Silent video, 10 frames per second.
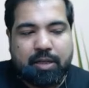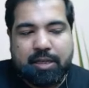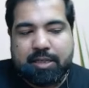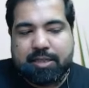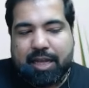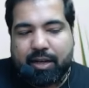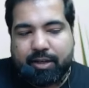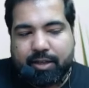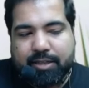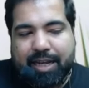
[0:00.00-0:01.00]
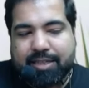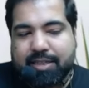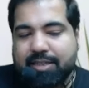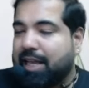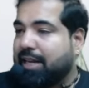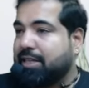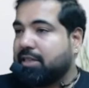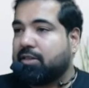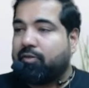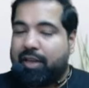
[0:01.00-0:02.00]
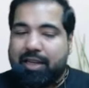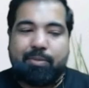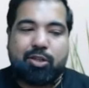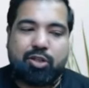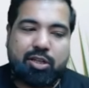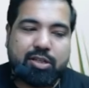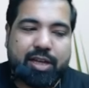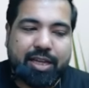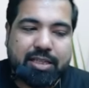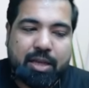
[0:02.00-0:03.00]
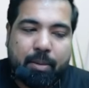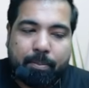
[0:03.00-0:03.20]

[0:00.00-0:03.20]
Salaries. Guys, in salaries is a very big change, guys.